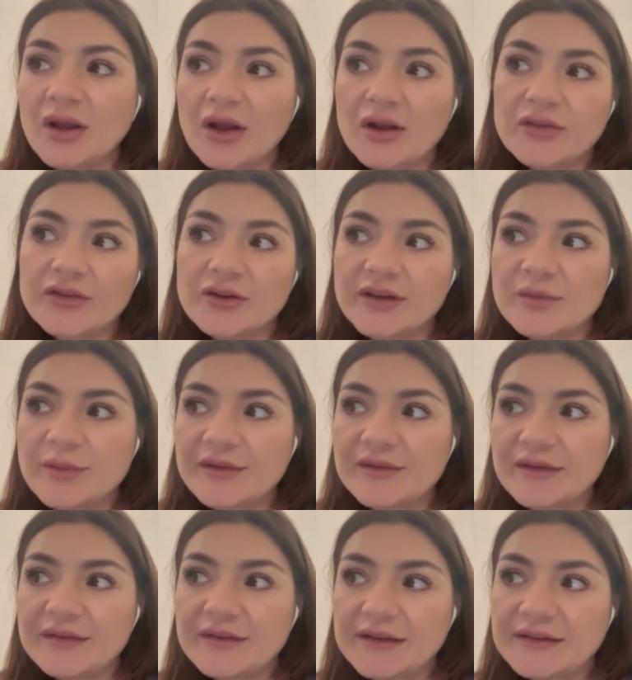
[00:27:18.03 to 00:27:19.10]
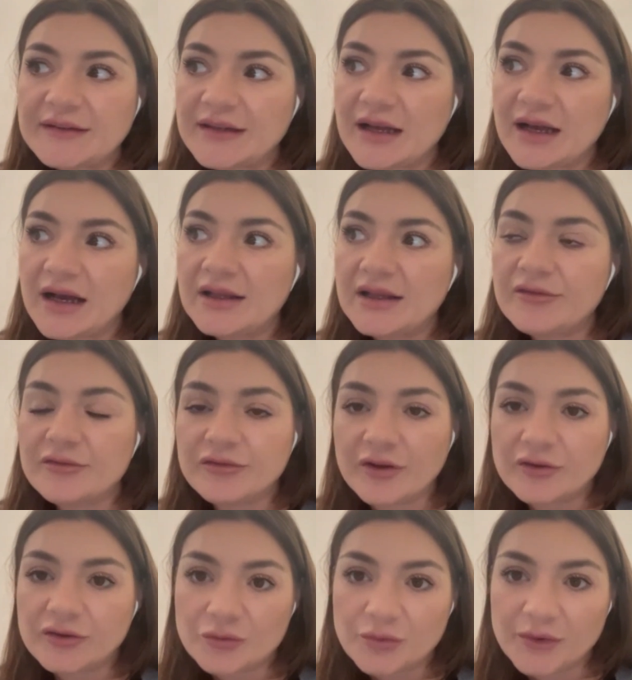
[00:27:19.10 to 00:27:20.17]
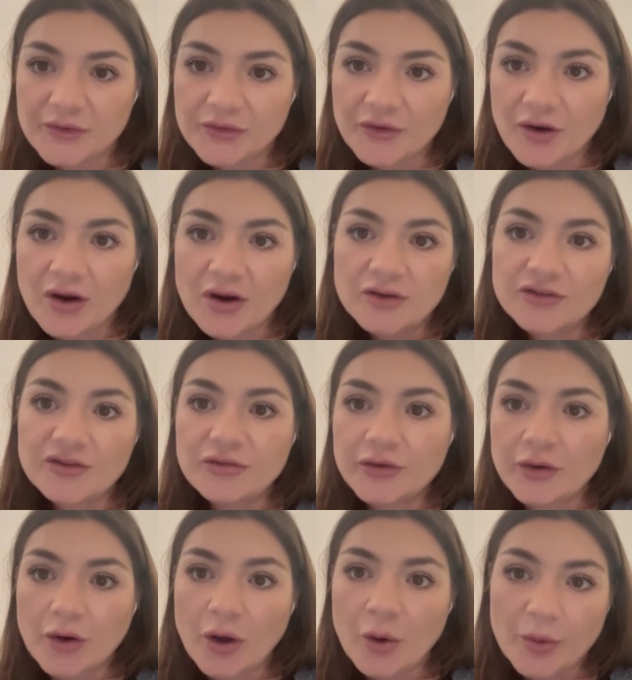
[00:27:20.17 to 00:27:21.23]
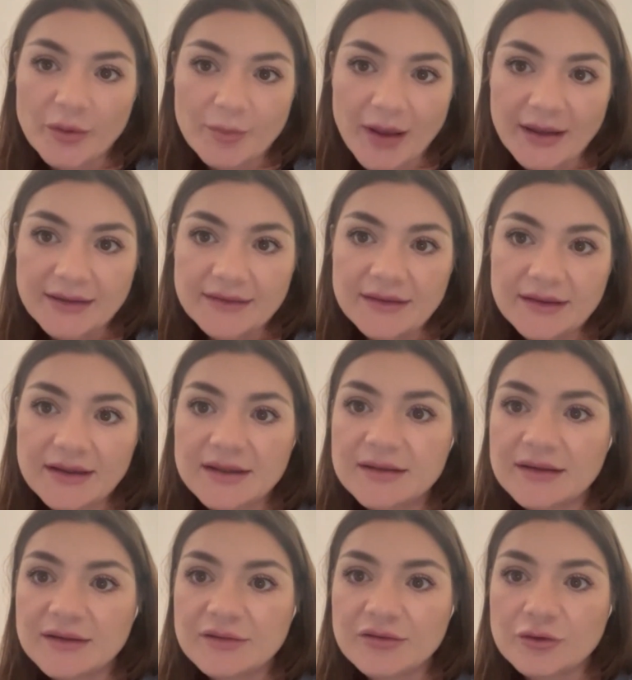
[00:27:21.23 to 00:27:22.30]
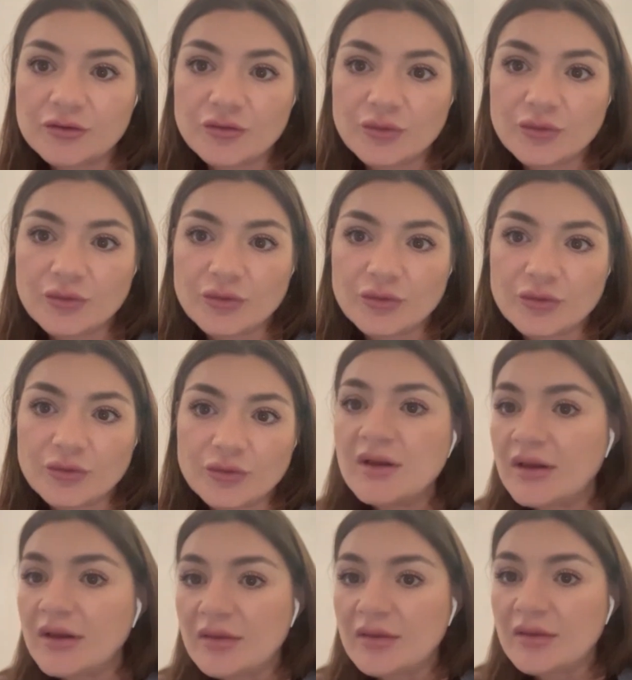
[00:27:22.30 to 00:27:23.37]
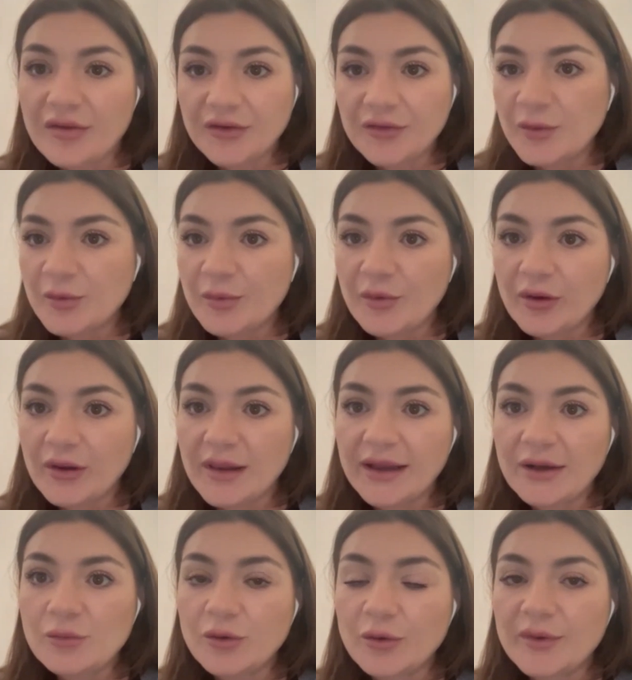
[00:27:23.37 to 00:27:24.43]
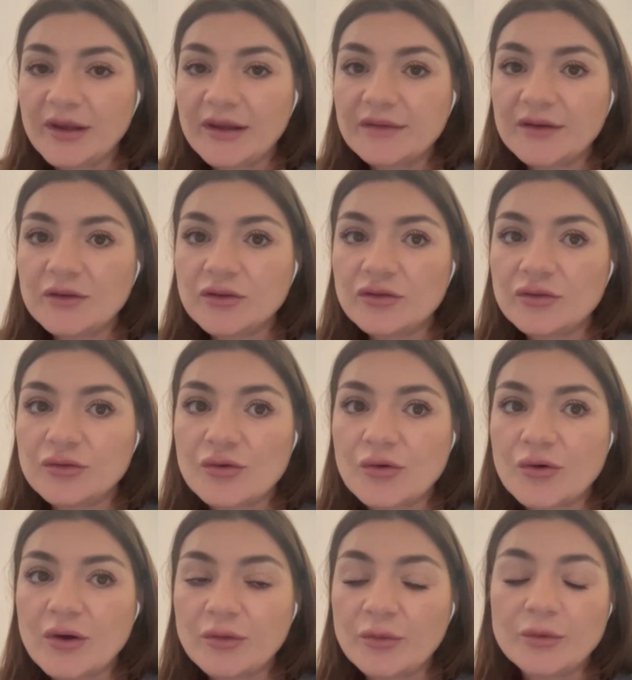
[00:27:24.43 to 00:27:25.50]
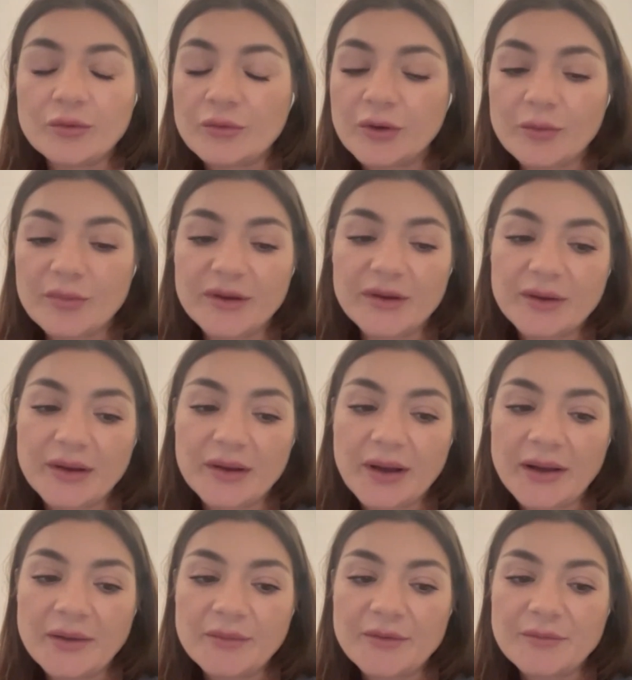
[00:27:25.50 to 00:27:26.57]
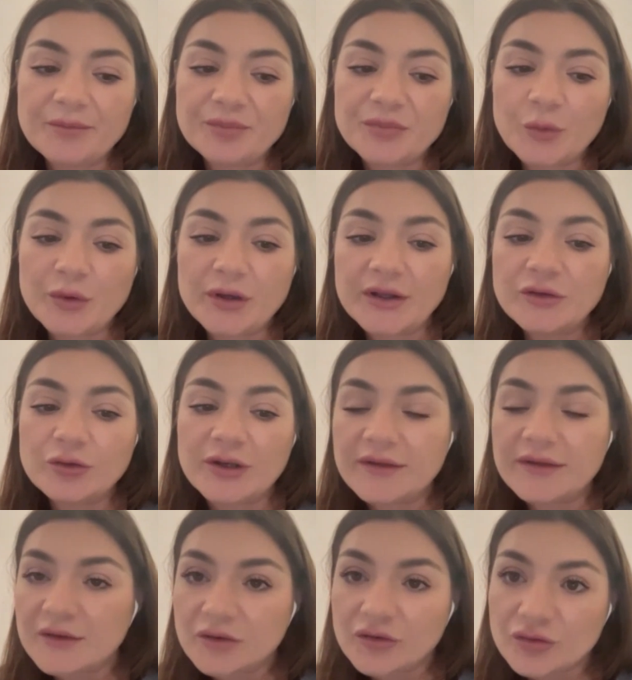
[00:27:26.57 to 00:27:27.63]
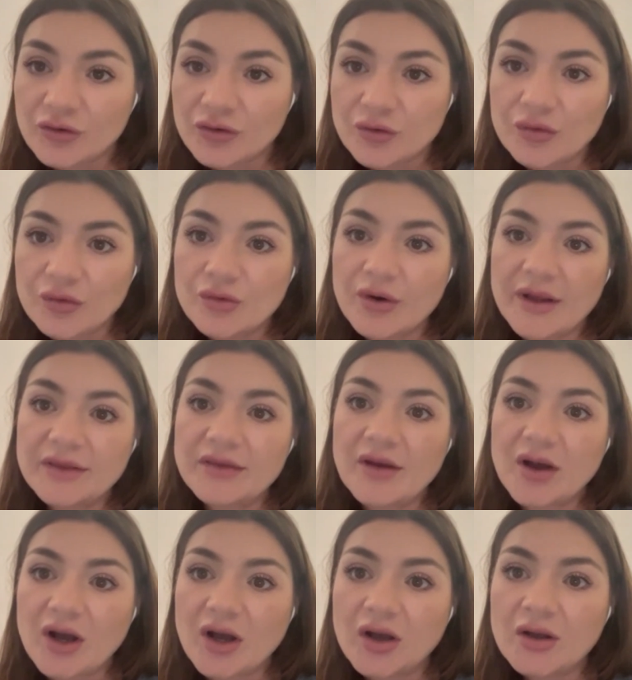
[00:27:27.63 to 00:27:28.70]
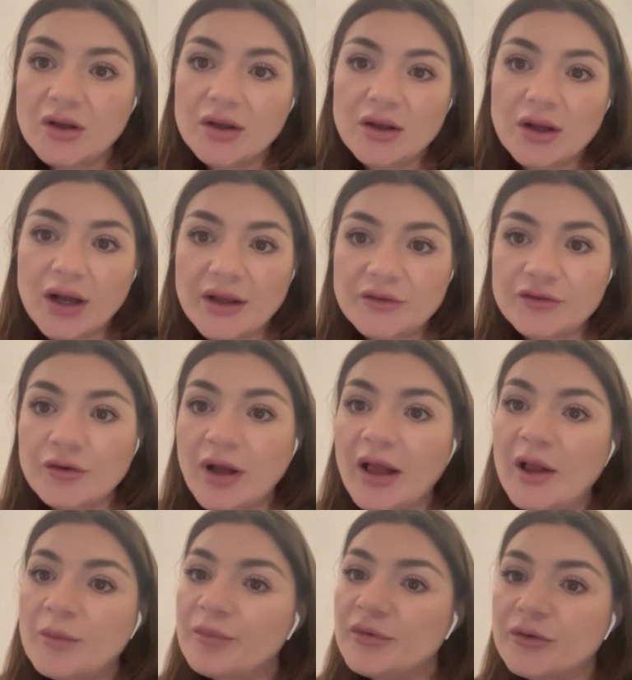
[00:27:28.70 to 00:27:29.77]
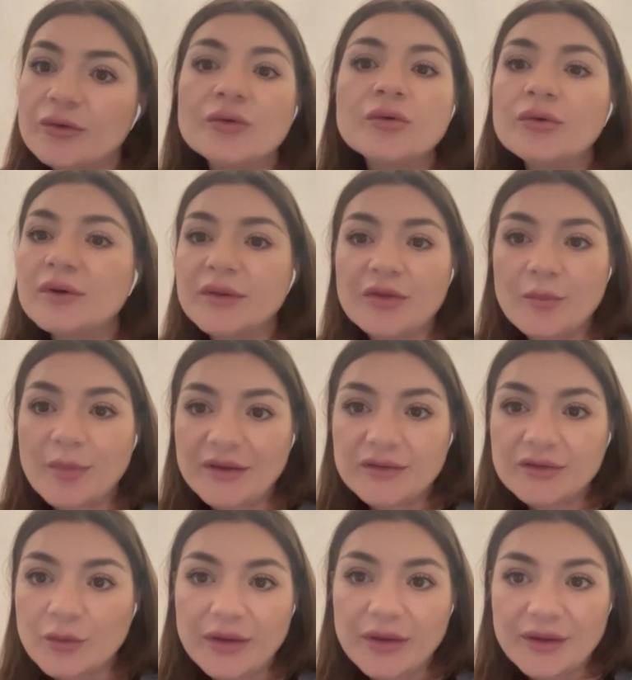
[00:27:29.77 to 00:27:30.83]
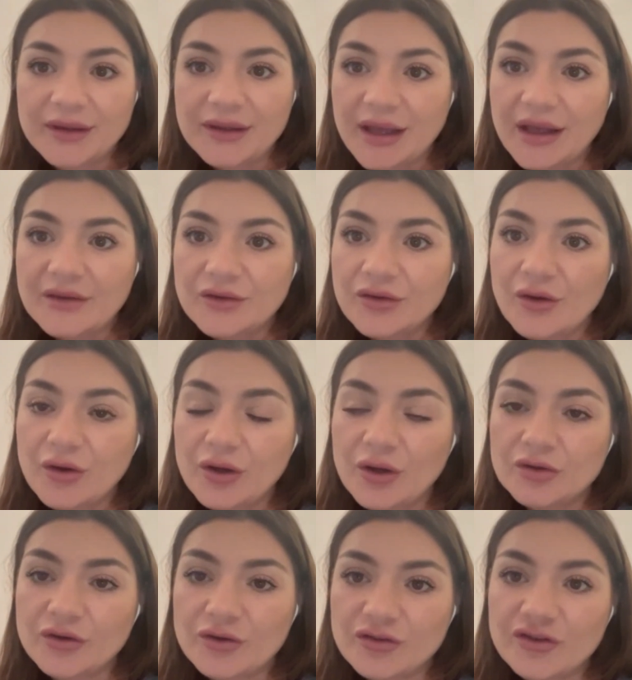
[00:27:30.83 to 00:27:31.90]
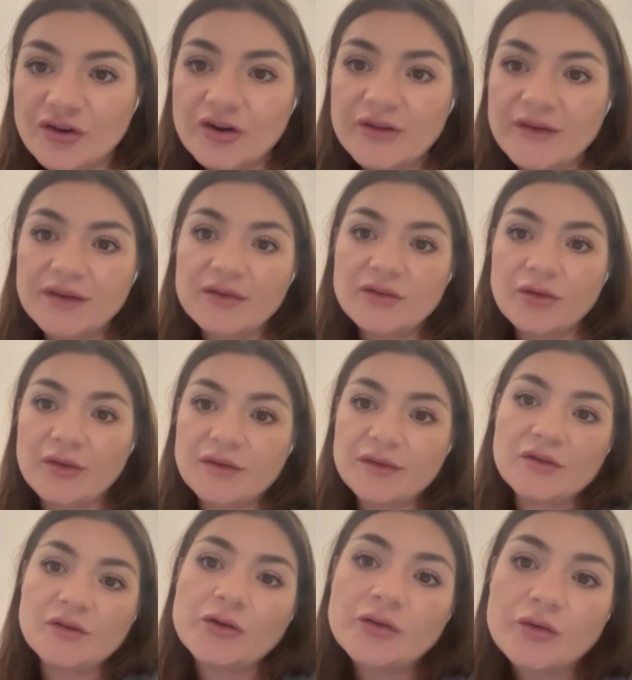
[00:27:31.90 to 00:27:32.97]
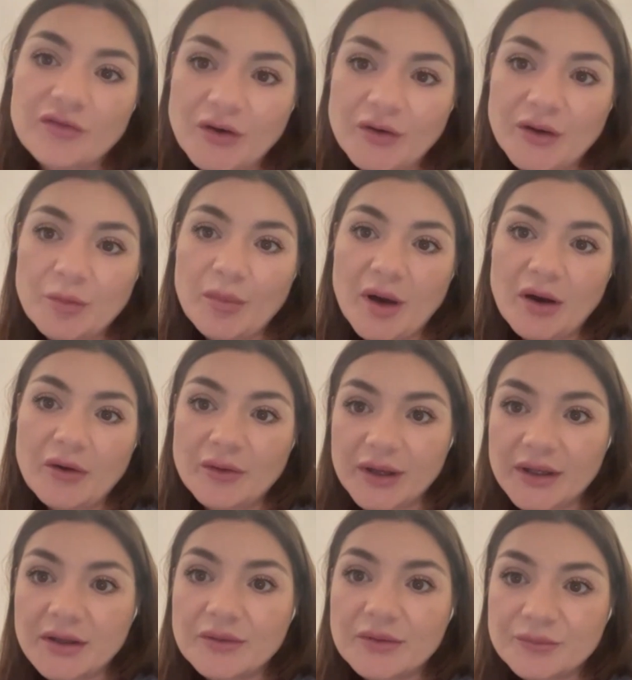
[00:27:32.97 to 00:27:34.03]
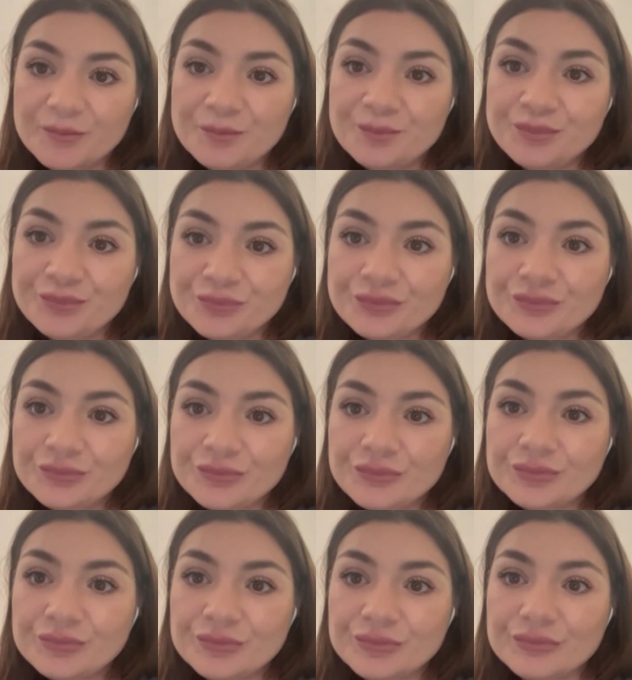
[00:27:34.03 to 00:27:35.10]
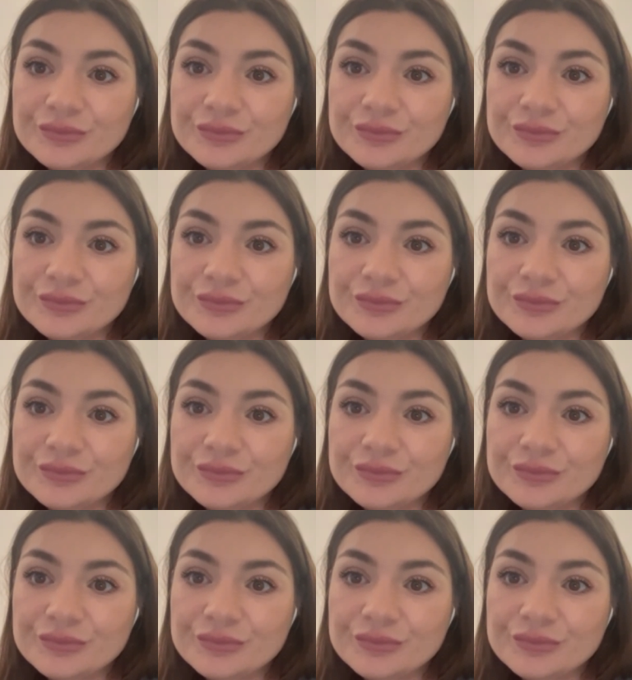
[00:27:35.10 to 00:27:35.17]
a solid business idea, if you've done your research, if you're open-minded, and if you're driven, these people like will be, I mean, willing to listen to you and to help you in the best way they can, along your journey. So this is also very empowering. Mm.